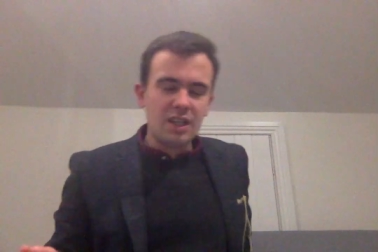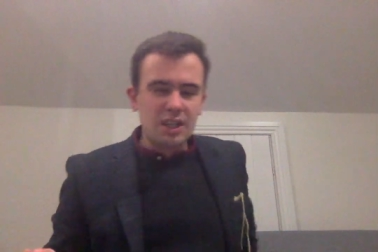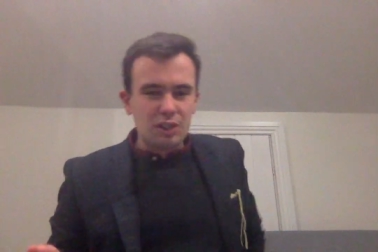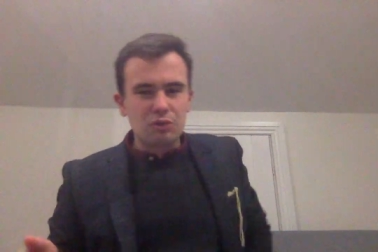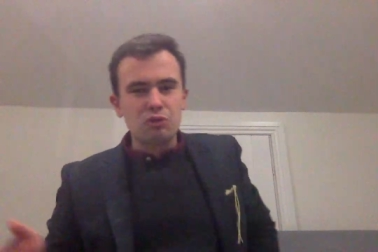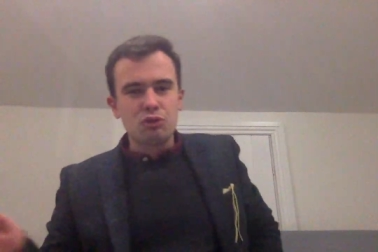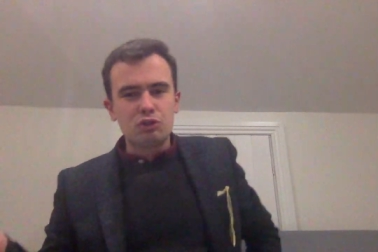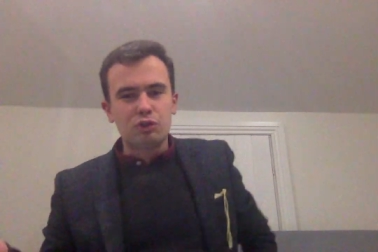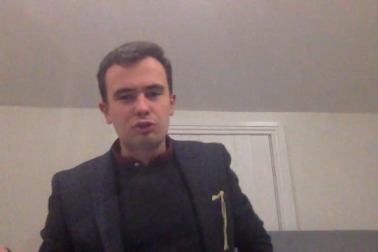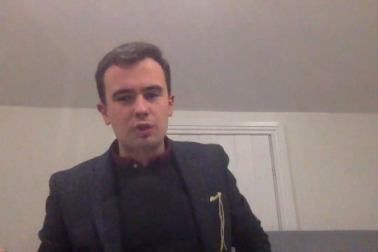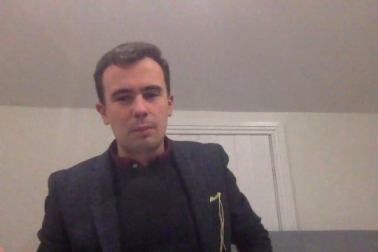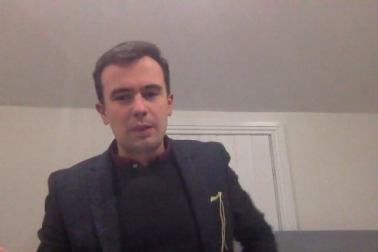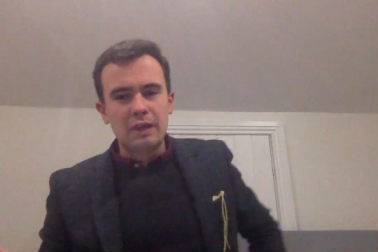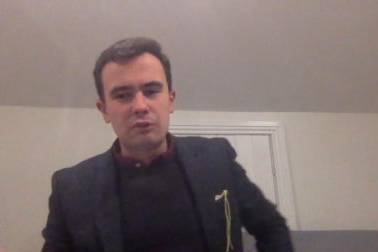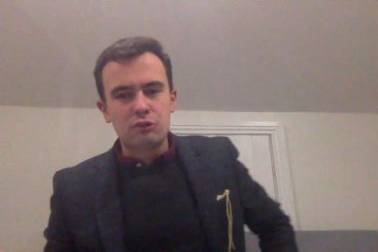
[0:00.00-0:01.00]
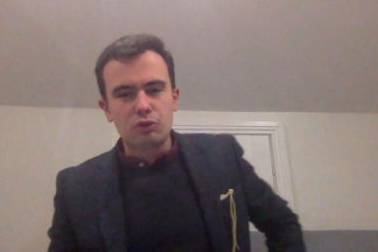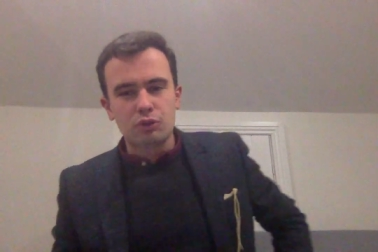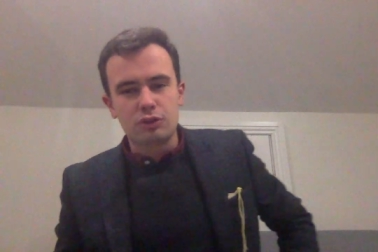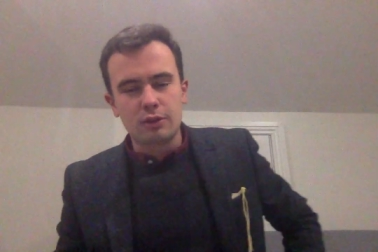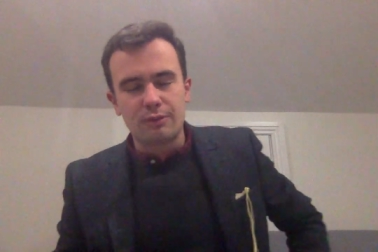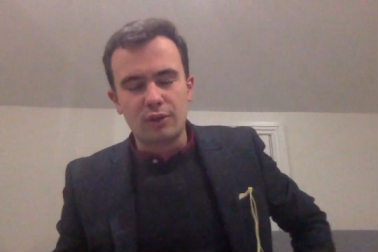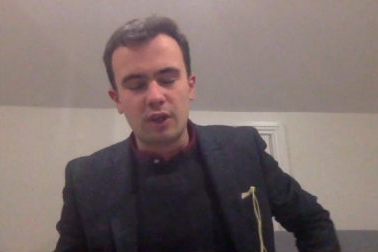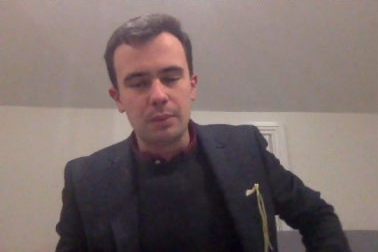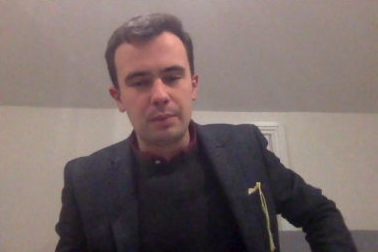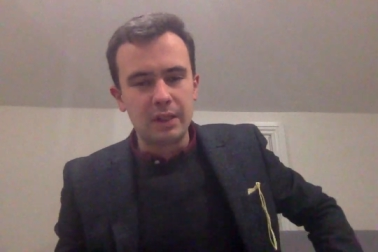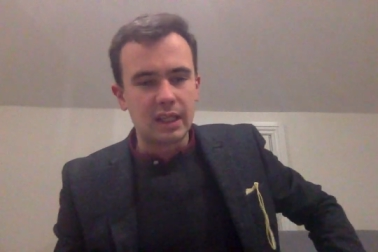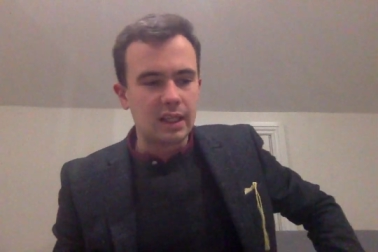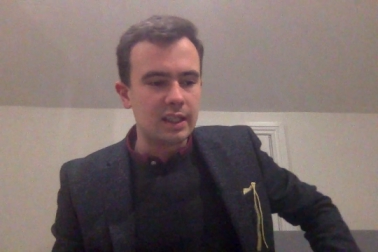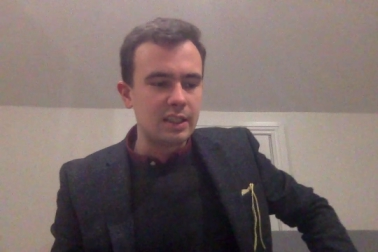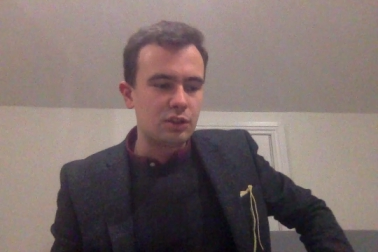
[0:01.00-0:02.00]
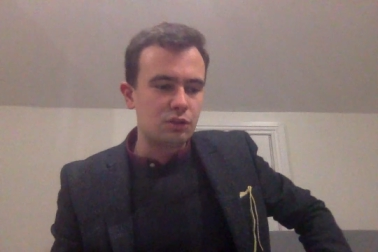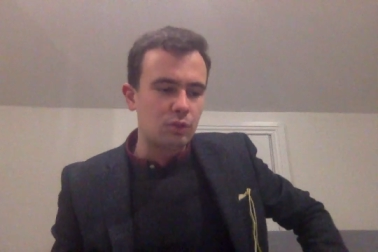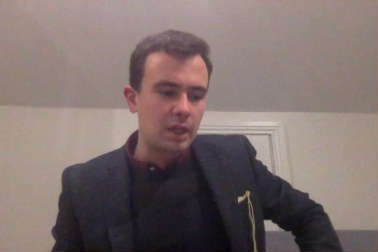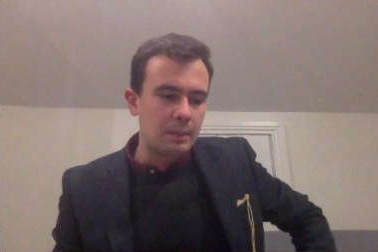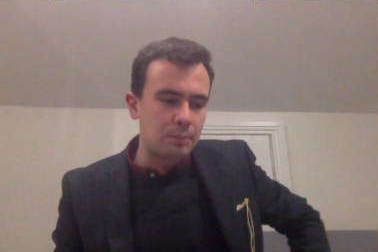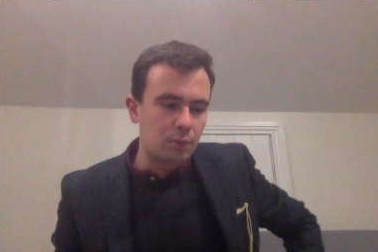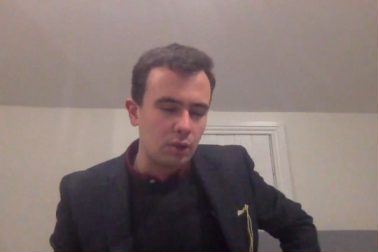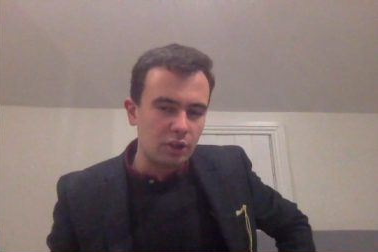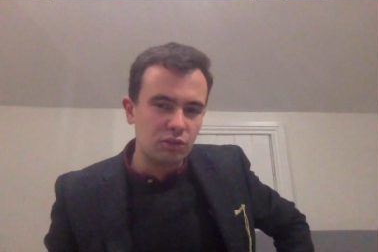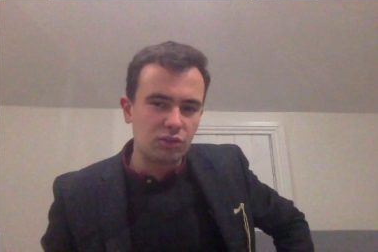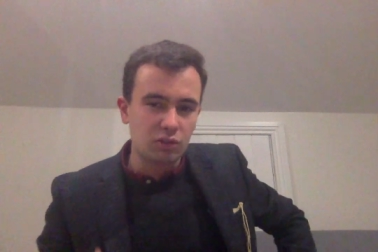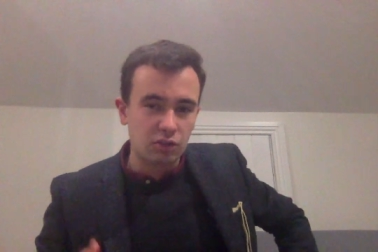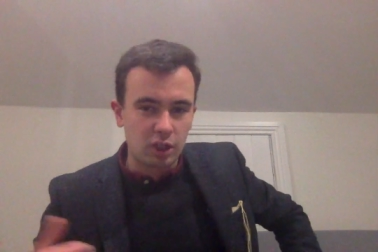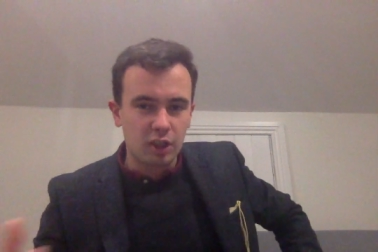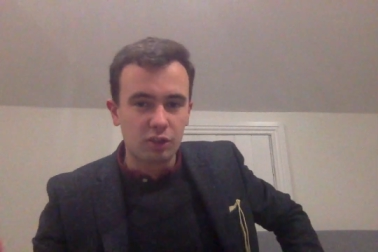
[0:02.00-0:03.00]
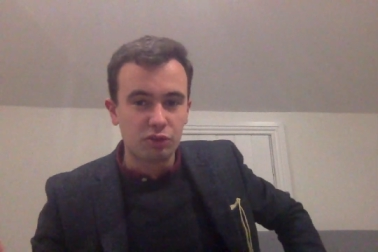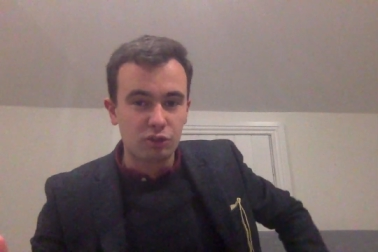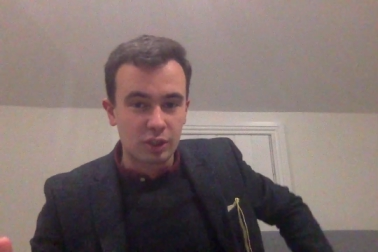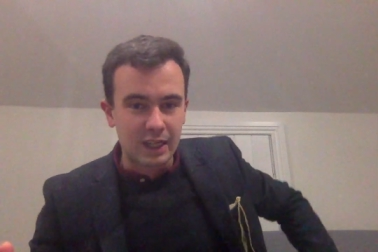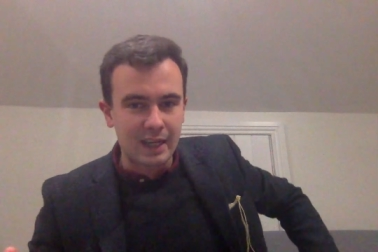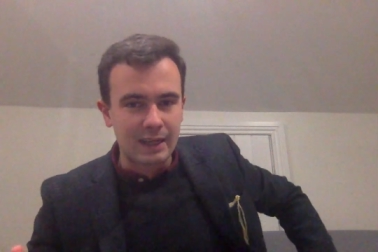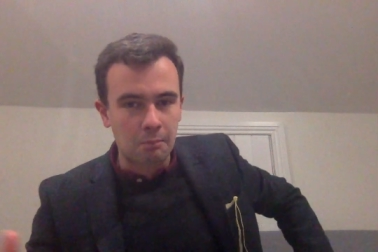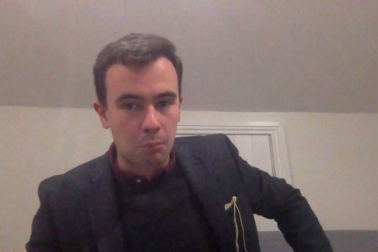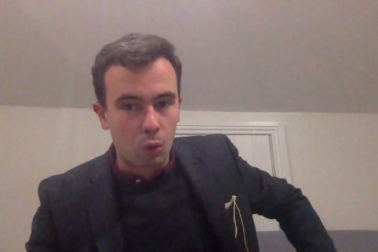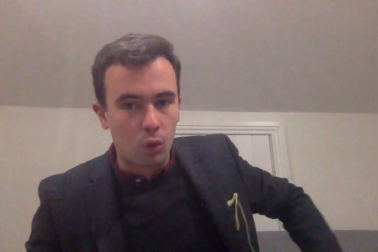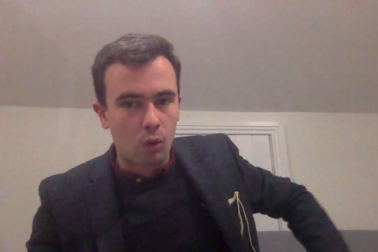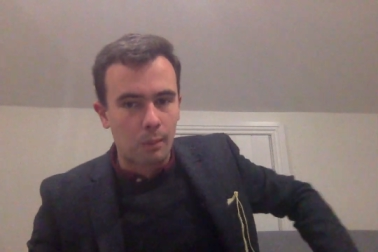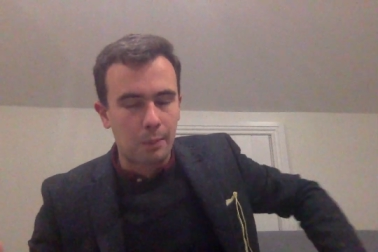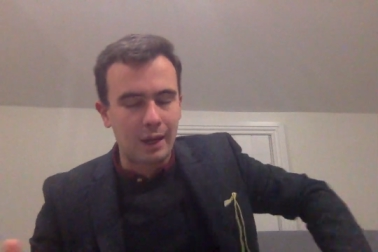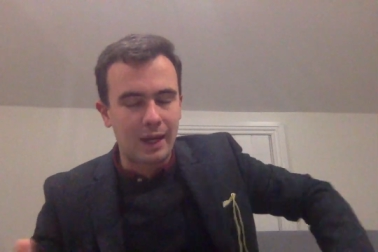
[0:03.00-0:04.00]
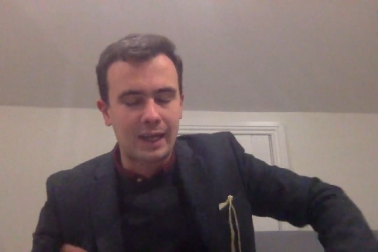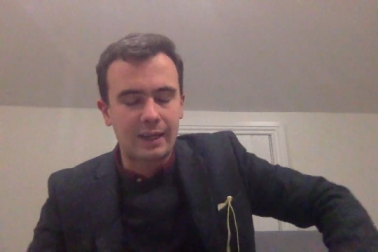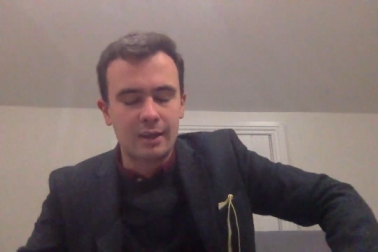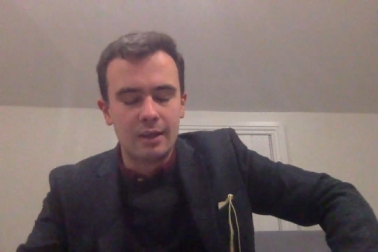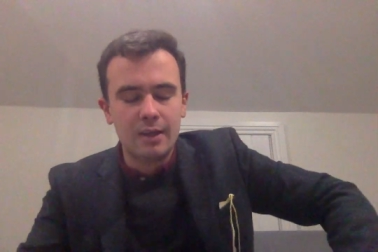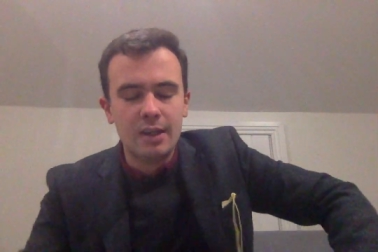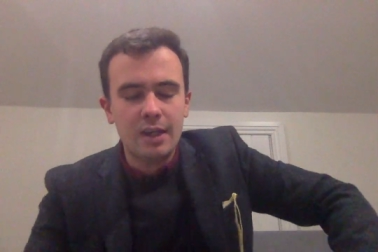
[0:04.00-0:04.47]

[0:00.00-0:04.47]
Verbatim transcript: you can just about justify it being an each way price as long as you're getting more back